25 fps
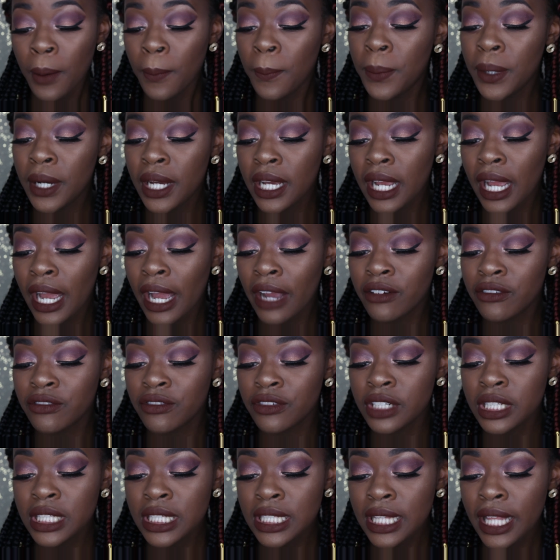But I
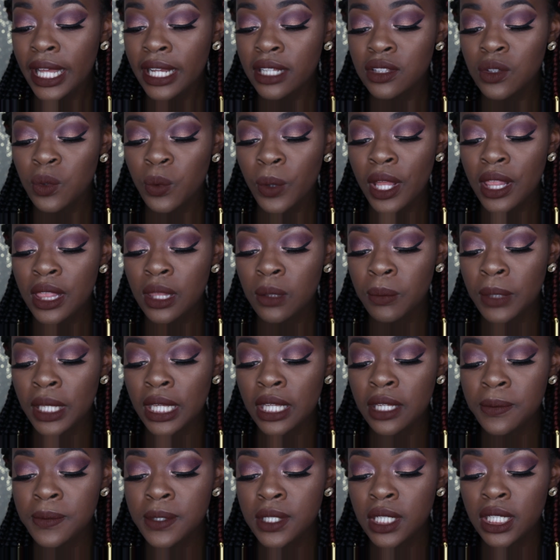really like the way the
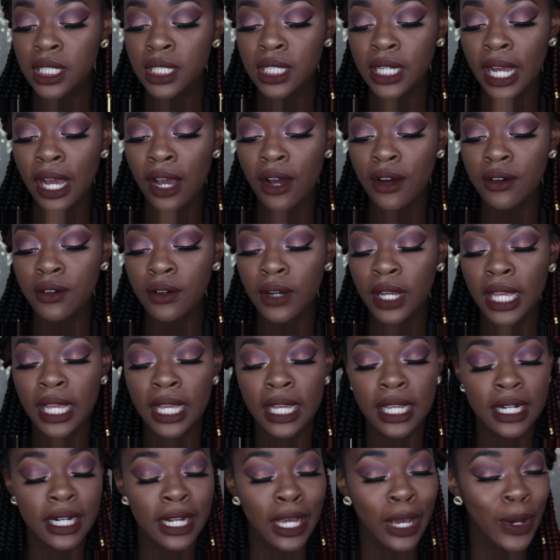makeup turned out,
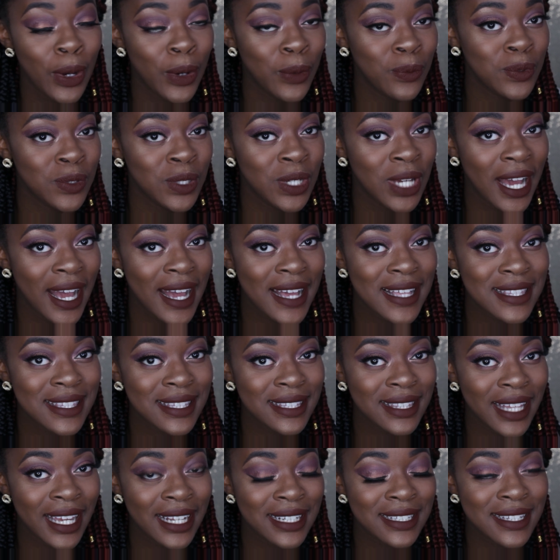and I hope you
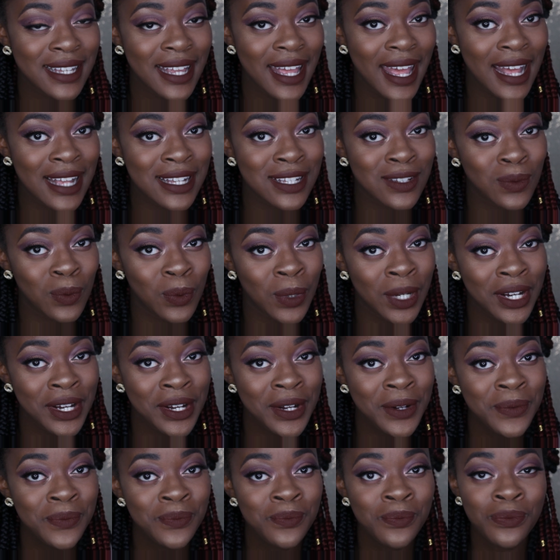guys liked it as
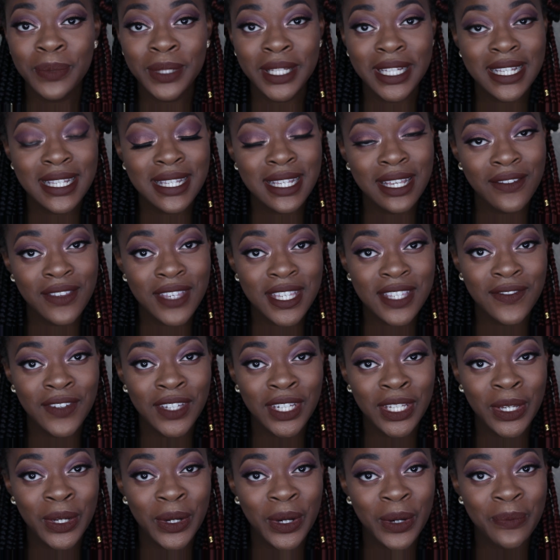well. Please give this
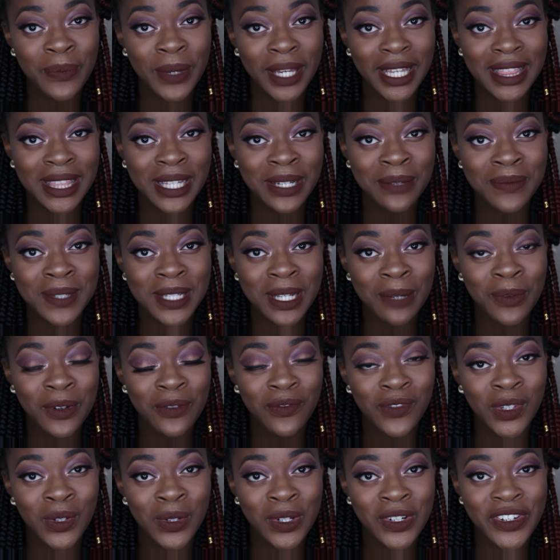video a big thumbs up
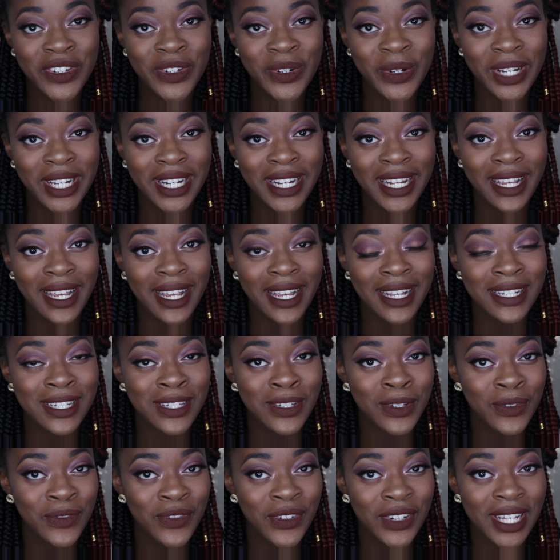if you enjoyed it,
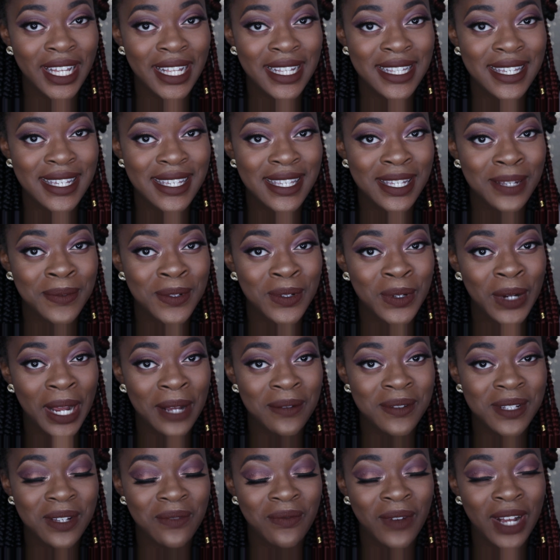and don't forget to
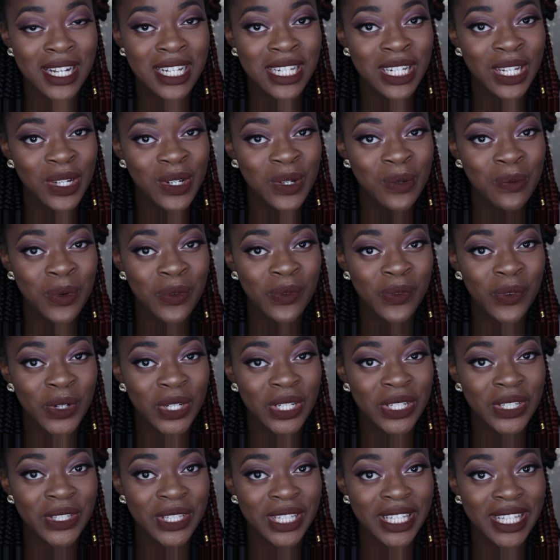subscribe to my channel
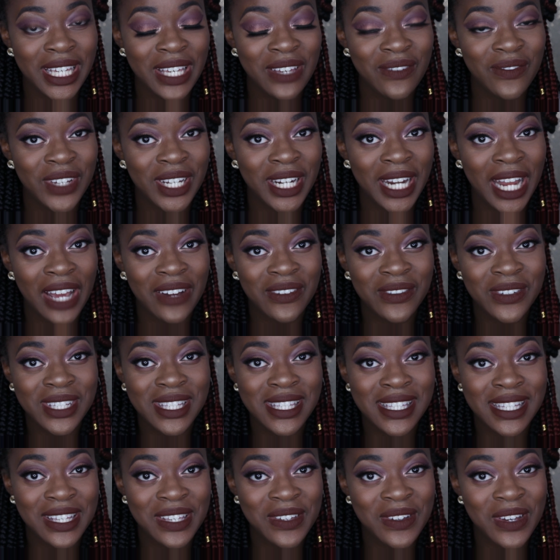before you leave, and I will
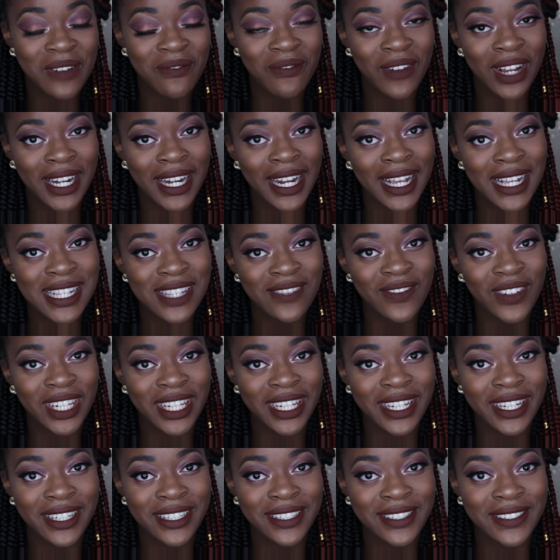see you in my next
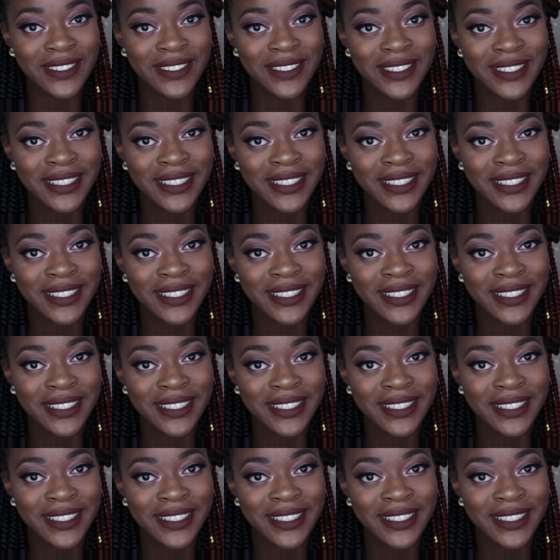video.